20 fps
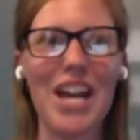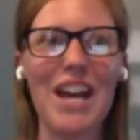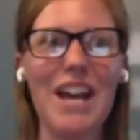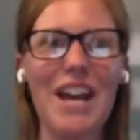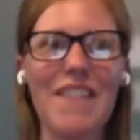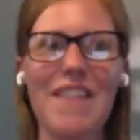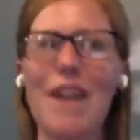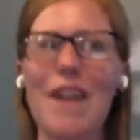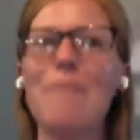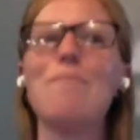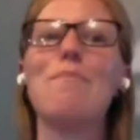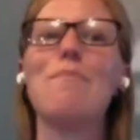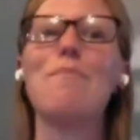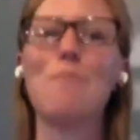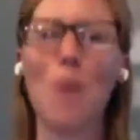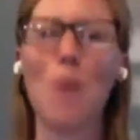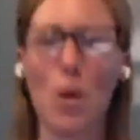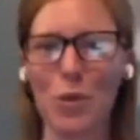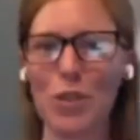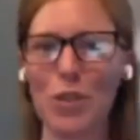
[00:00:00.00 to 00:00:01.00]
that
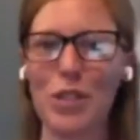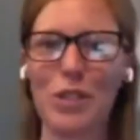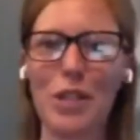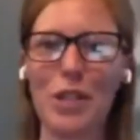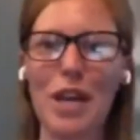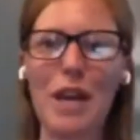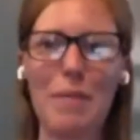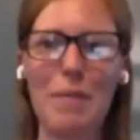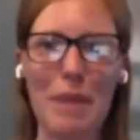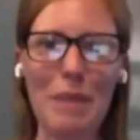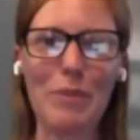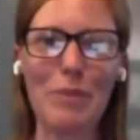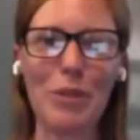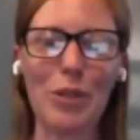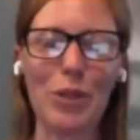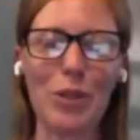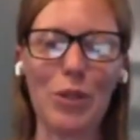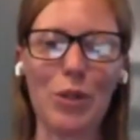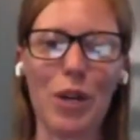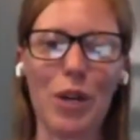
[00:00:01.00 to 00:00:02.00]
most
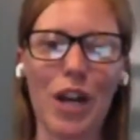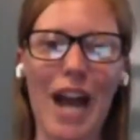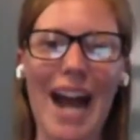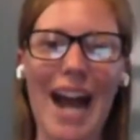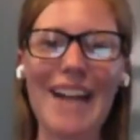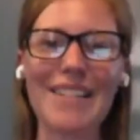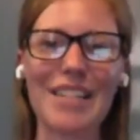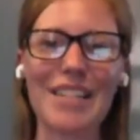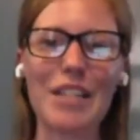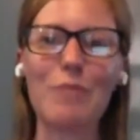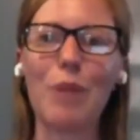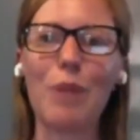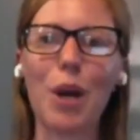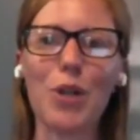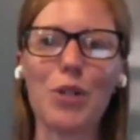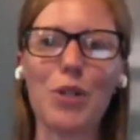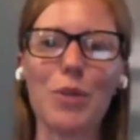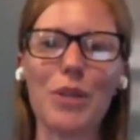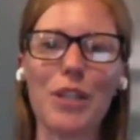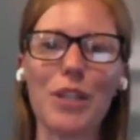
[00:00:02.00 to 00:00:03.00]
people who are asking to
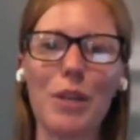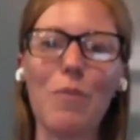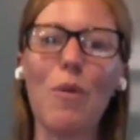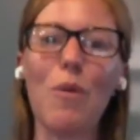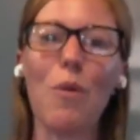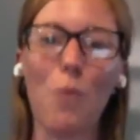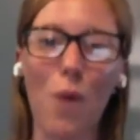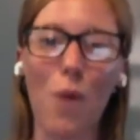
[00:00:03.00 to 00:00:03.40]
partner with them